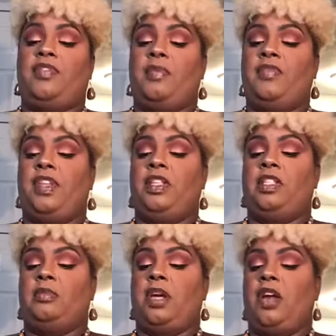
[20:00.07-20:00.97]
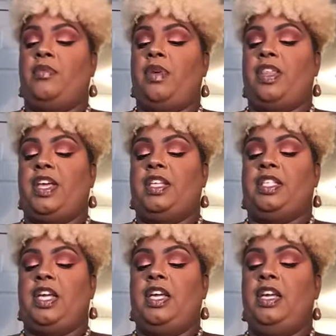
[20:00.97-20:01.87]
I'm feeling some kind of way that
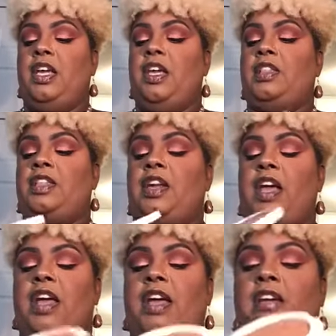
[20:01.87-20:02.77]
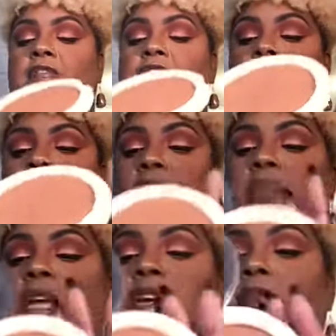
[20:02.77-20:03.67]
day, then I have the Makeup